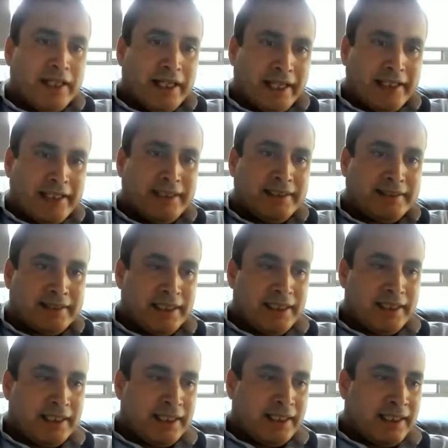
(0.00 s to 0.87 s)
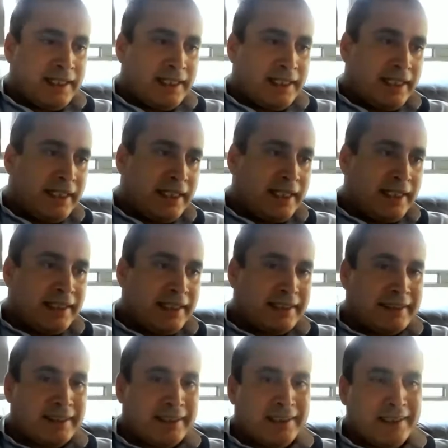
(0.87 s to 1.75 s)
And it's
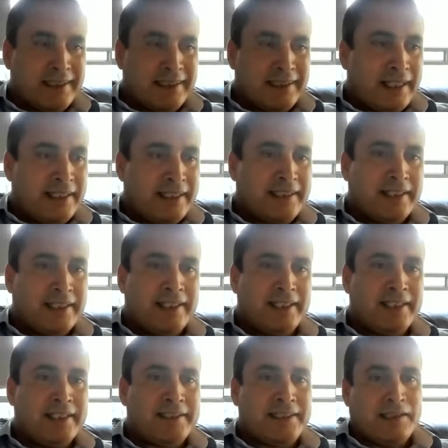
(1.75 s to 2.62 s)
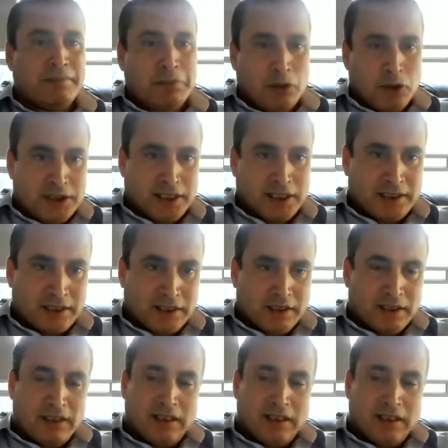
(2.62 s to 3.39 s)
like a little project.